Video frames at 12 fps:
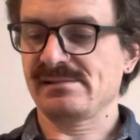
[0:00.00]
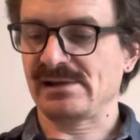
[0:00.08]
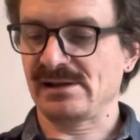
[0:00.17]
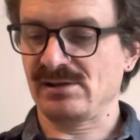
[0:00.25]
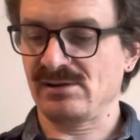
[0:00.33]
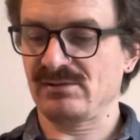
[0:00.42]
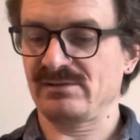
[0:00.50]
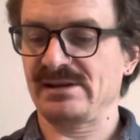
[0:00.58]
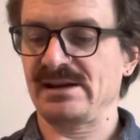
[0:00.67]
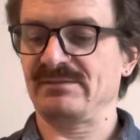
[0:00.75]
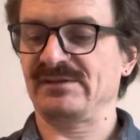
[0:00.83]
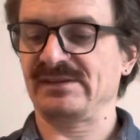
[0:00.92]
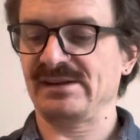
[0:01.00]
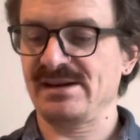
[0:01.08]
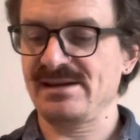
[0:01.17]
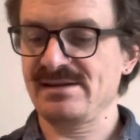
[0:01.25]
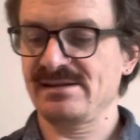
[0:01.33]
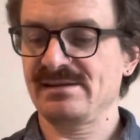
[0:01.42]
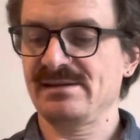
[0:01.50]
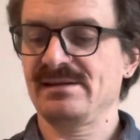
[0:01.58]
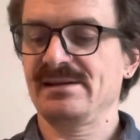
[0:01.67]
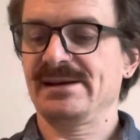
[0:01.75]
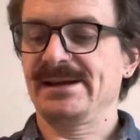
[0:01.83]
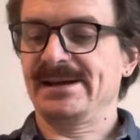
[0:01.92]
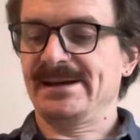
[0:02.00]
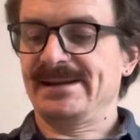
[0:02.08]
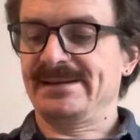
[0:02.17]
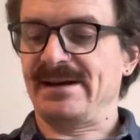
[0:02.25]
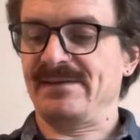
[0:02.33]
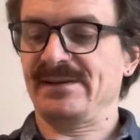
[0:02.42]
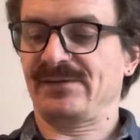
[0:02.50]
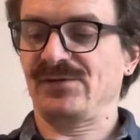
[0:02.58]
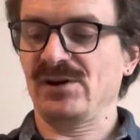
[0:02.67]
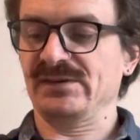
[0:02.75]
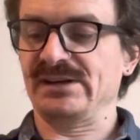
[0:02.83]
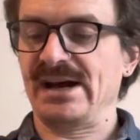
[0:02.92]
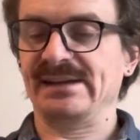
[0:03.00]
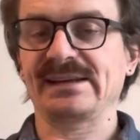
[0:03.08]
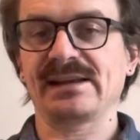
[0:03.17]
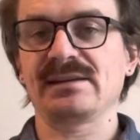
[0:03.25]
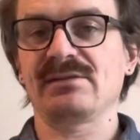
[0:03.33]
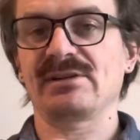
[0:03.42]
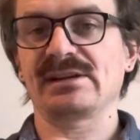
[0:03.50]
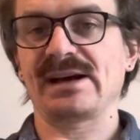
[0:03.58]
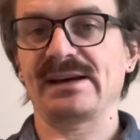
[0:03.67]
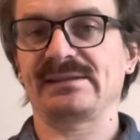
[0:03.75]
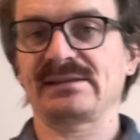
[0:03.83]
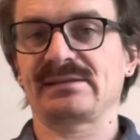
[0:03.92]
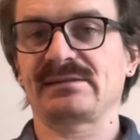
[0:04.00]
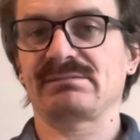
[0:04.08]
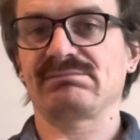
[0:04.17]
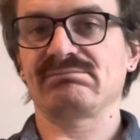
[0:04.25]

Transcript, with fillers: Along with them, see? Then this first guy suddenly realizes